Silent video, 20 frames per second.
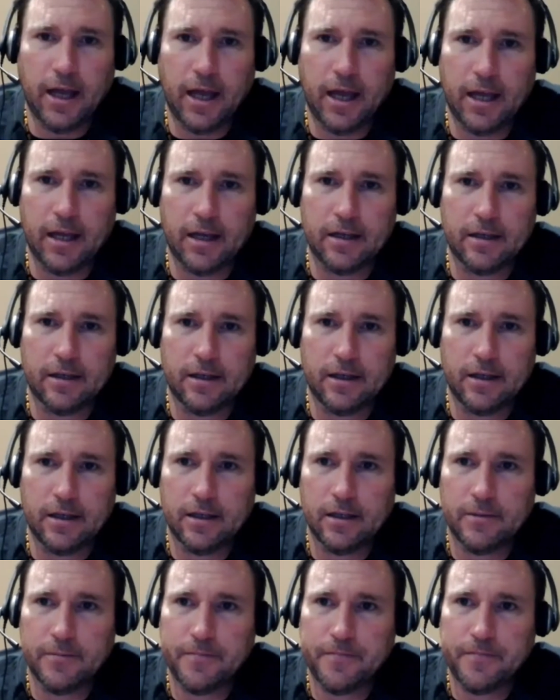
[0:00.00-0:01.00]
And
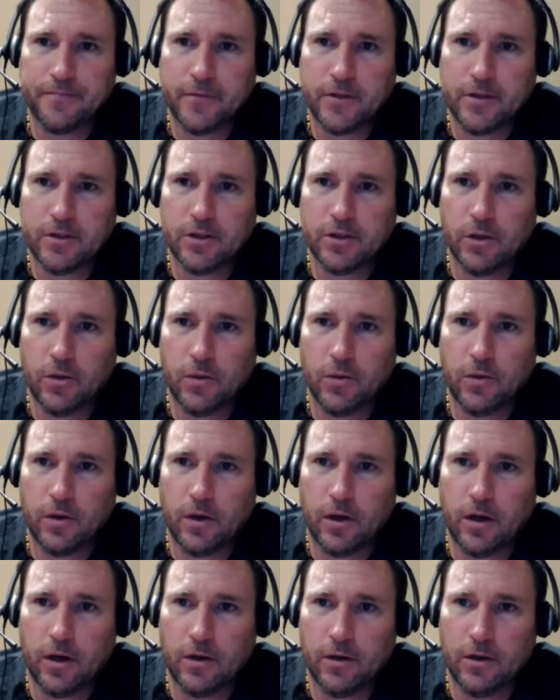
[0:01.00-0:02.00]
so,
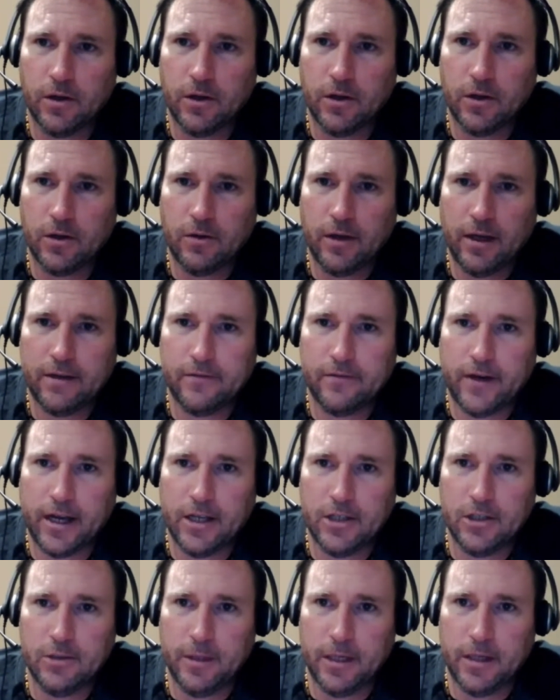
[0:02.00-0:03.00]
I
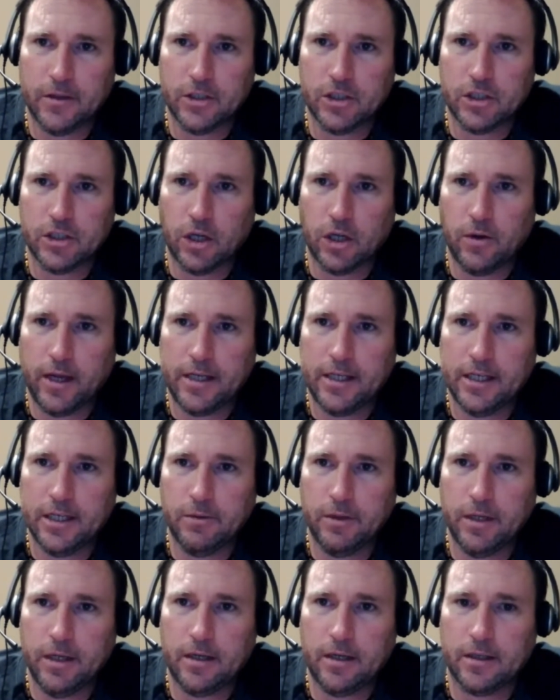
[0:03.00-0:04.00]
invited you to be on the show, and here
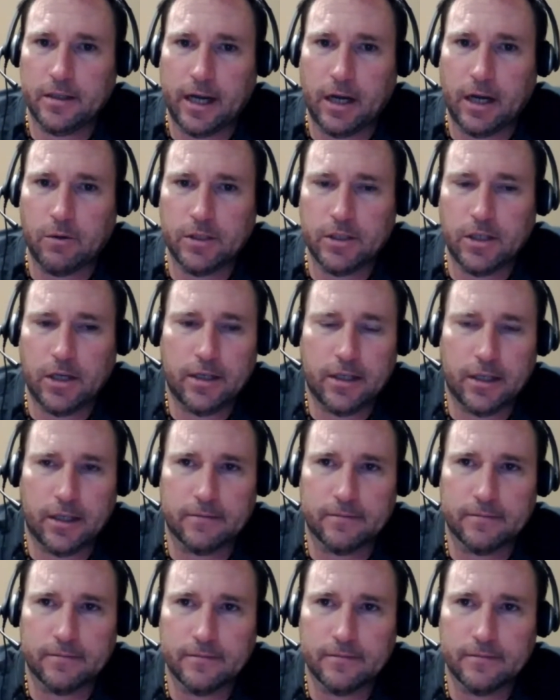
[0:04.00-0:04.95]
we are. Now we're talking.